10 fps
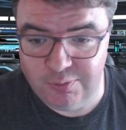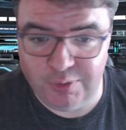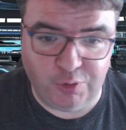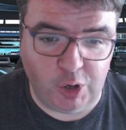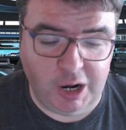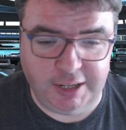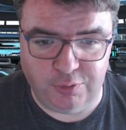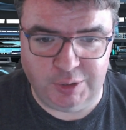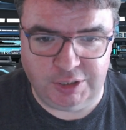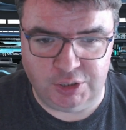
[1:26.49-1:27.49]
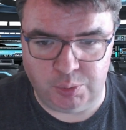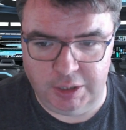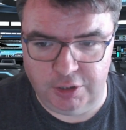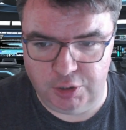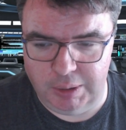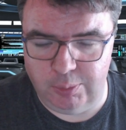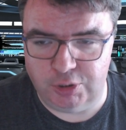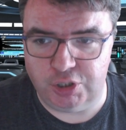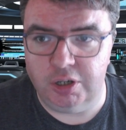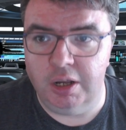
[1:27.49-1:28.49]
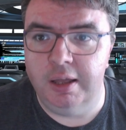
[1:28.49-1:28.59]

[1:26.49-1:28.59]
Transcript: for a variety of reasons related to the publisher